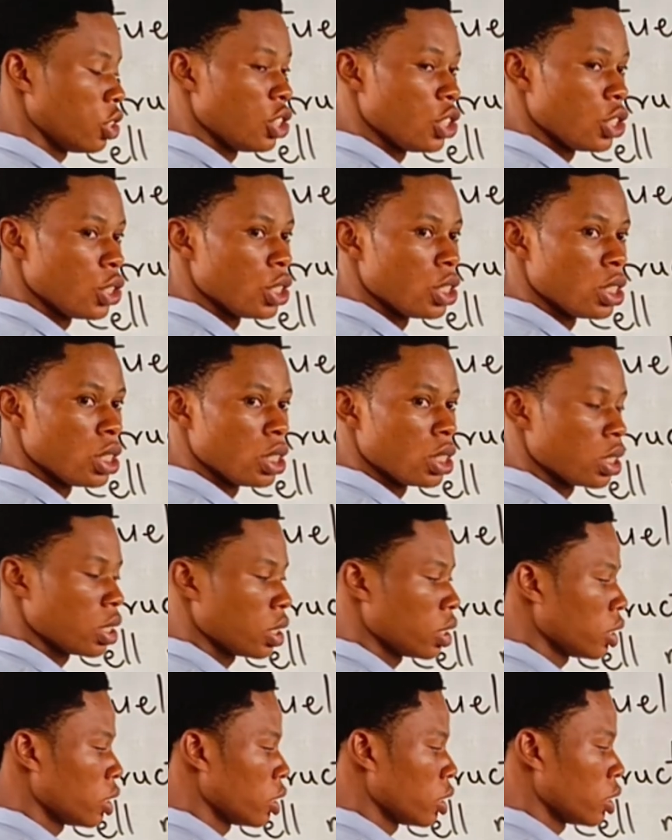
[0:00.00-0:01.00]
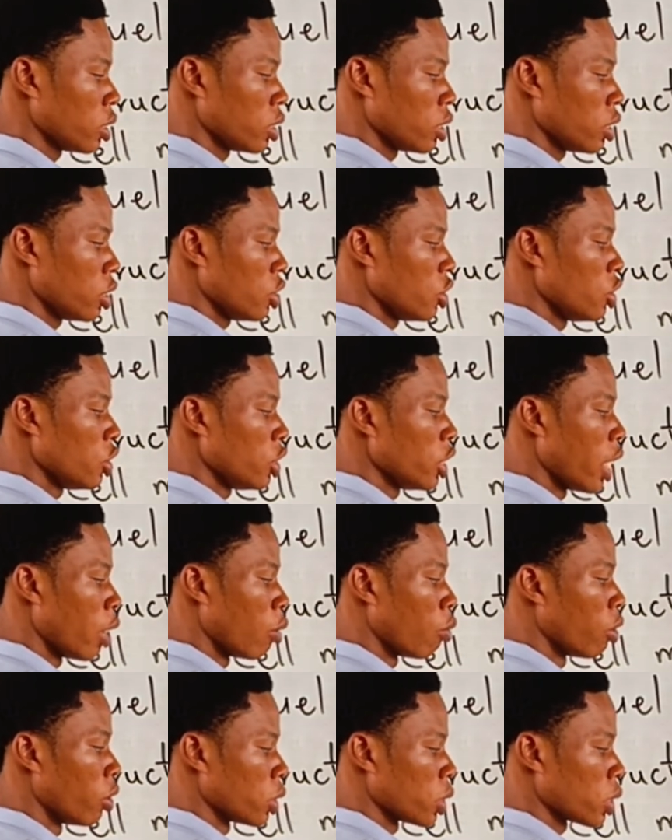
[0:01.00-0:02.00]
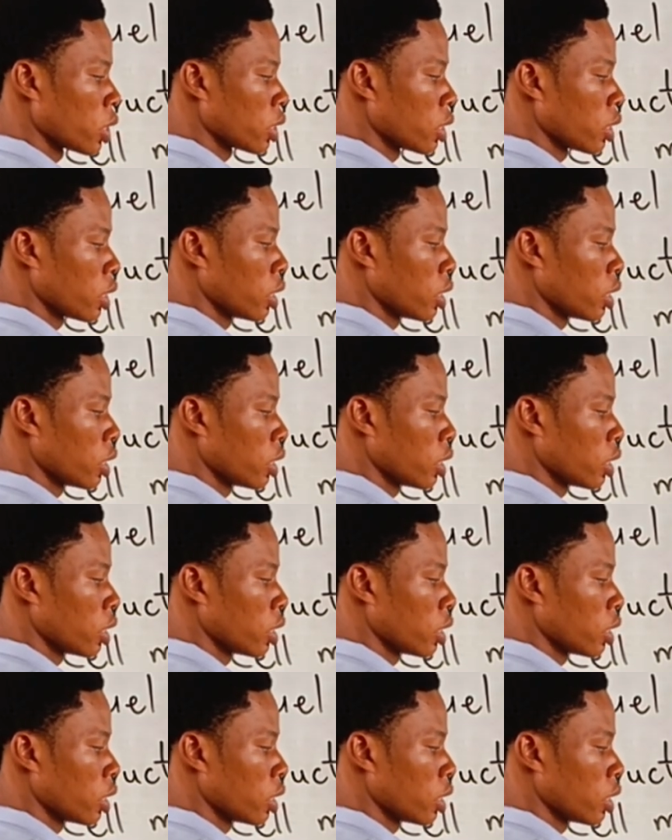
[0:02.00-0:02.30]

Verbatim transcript: D, E, and what?